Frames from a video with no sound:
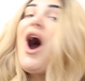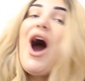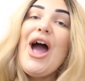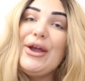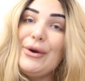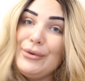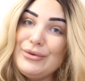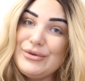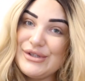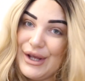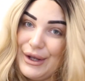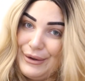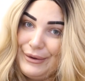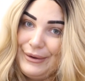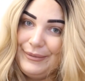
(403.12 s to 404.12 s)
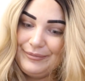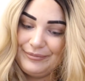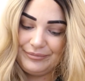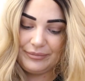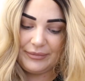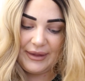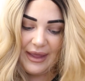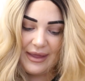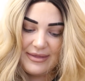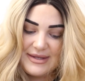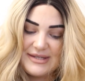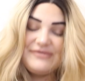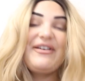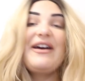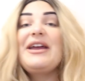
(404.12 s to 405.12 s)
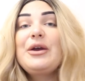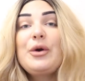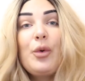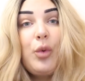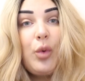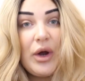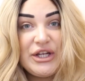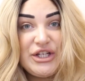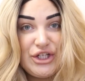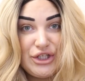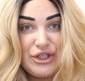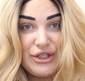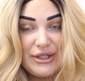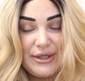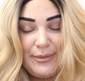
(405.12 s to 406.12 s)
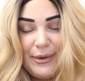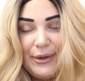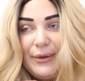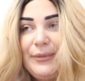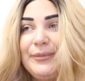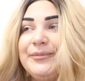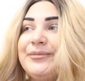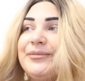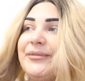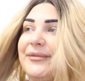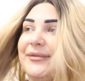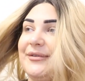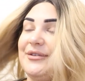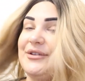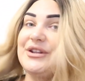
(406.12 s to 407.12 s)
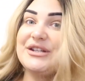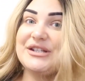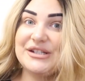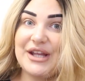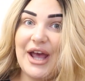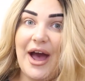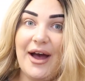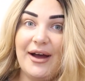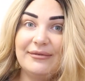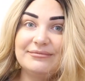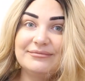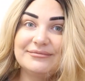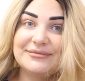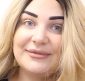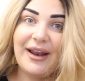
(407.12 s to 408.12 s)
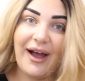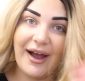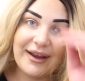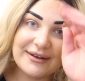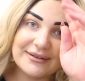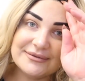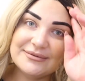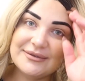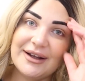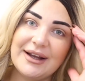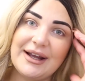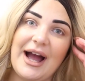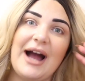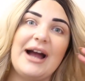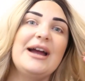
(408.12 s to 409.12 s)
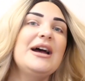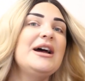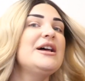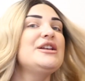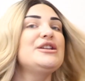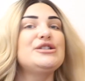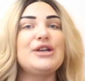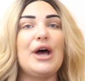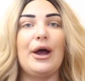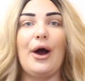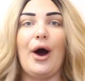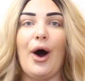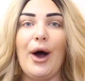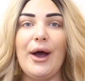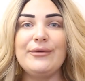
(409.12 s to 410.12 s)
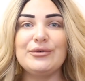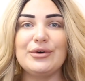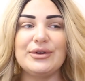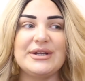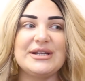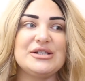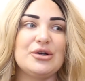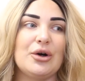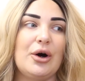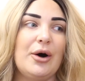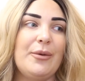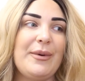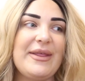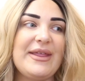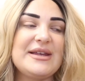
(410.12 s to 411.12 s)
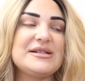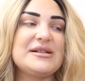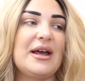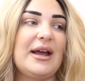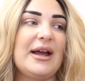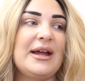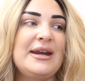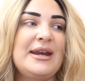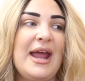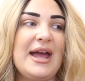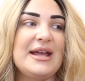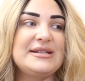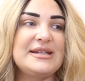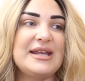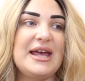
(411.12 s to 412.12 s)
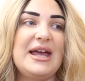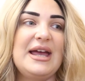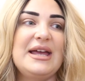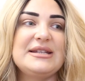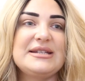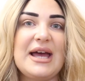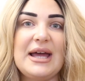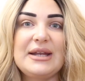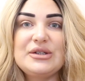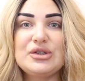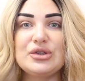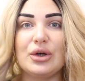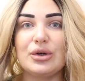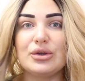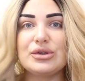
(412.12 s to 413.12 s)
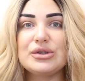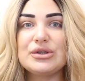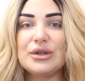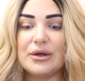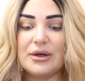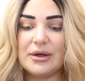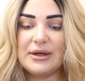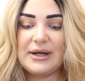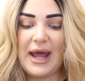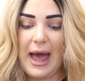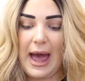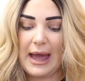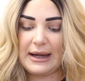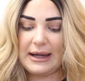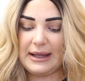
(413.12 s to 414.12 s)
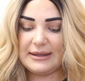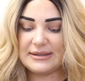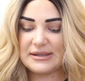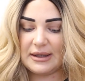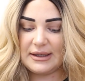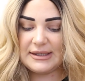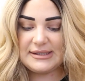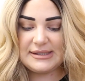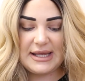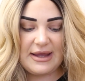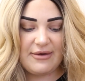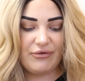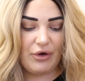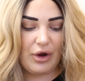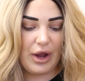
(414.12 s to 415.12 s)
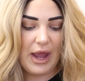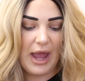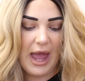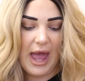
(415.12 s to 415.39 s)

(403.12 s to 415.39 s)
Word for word: I also got this very questionable skirt. Like, okay. So, I've got this top that's like netted and dots on and it's like see-through.